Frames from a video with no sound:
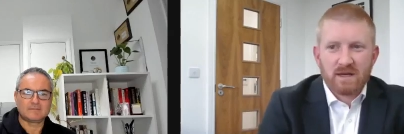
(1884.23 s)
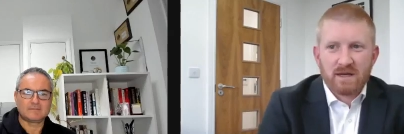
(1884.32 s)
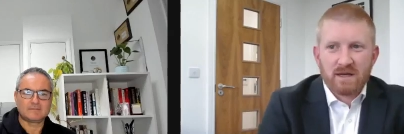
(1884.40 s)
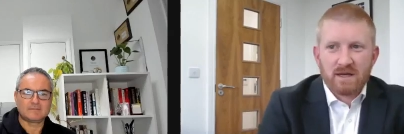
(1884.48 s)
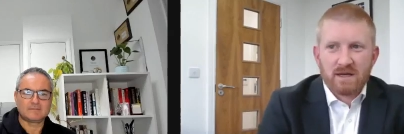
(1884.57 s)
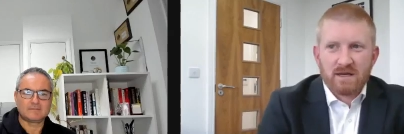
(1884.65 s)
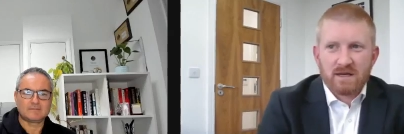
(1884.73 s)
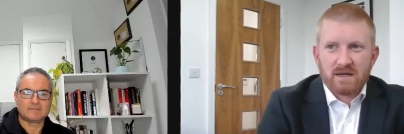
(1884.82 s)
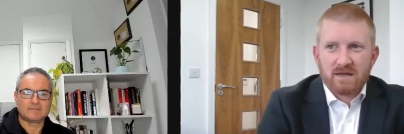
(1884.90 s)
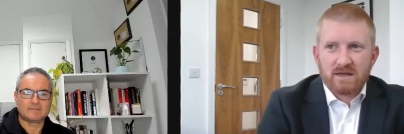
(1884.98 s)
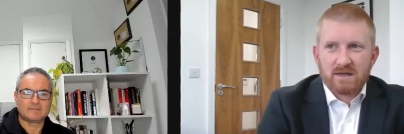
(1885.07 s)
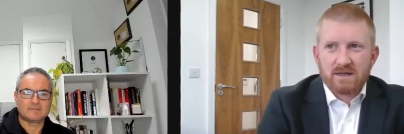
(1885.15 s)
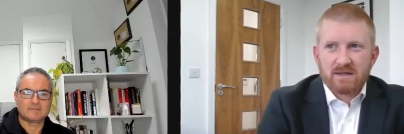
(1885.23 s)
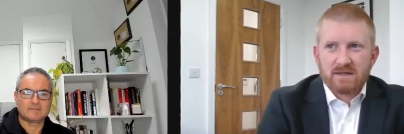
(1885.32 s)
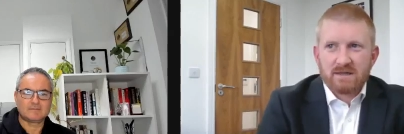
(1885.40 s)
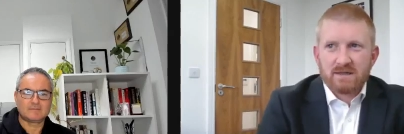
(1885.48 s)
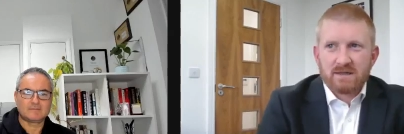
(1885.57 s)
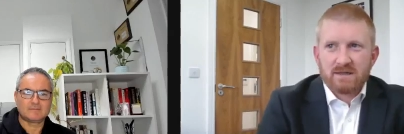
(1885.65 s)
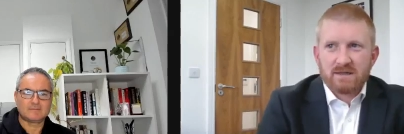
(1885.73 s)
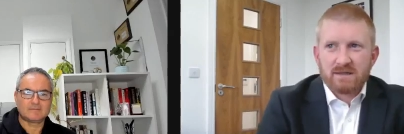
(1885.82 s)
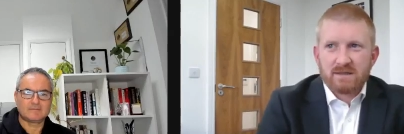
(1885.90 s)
No one is speaking in this clip.